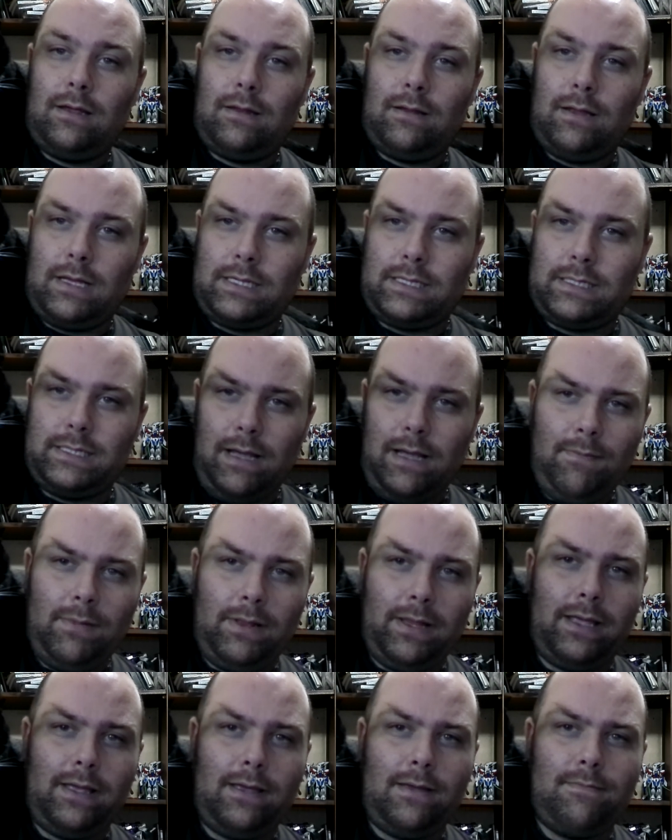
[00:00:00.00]

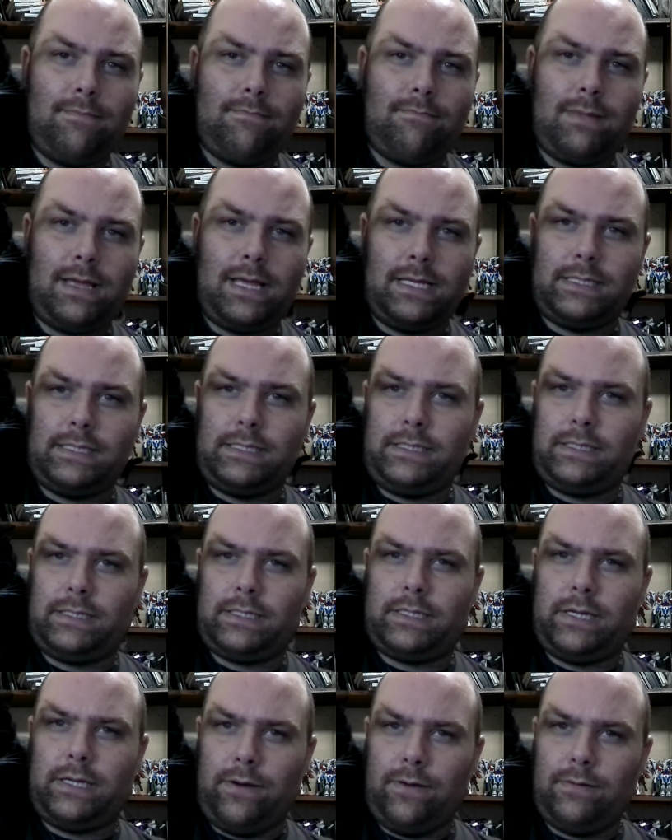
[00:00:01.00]
Assembling him
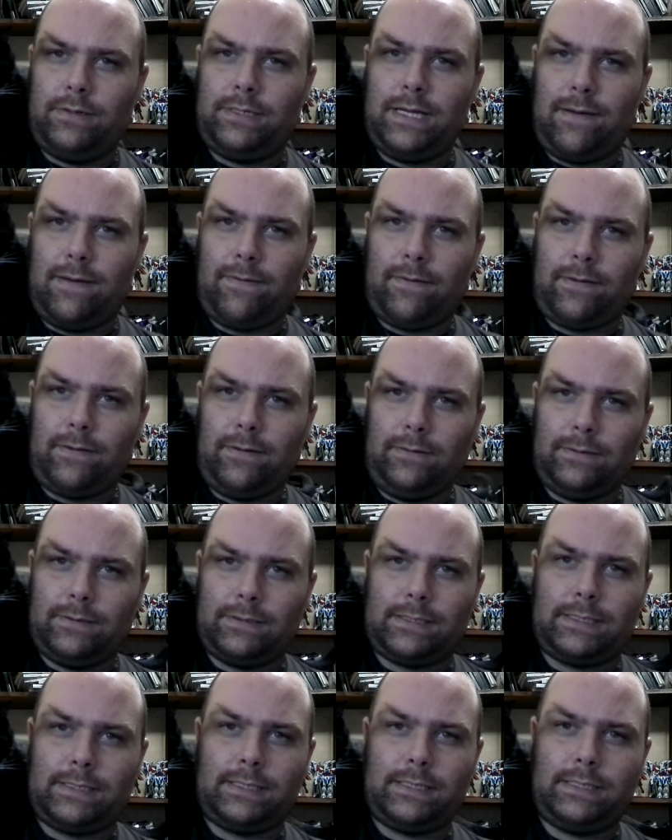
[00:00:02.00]
isn't too
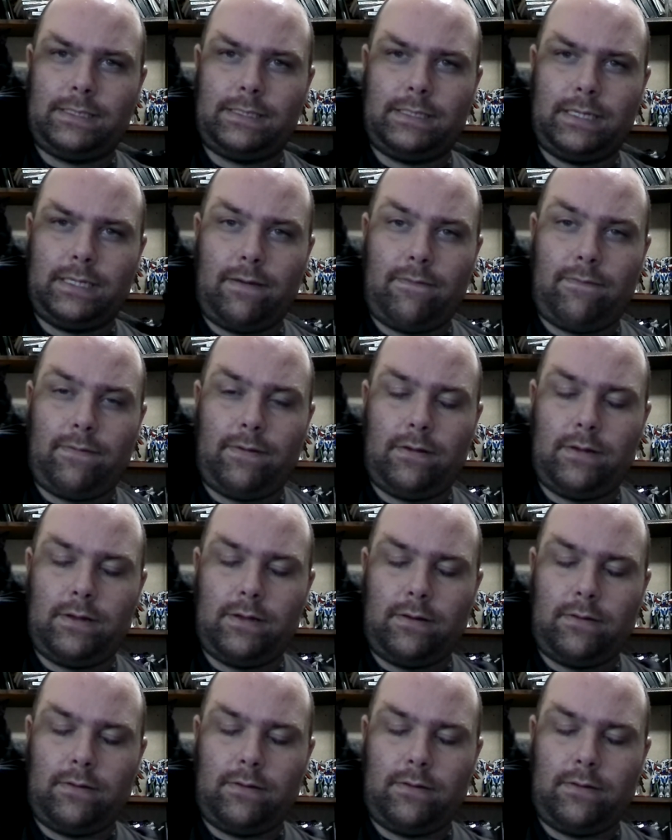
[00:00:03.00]
difficult if you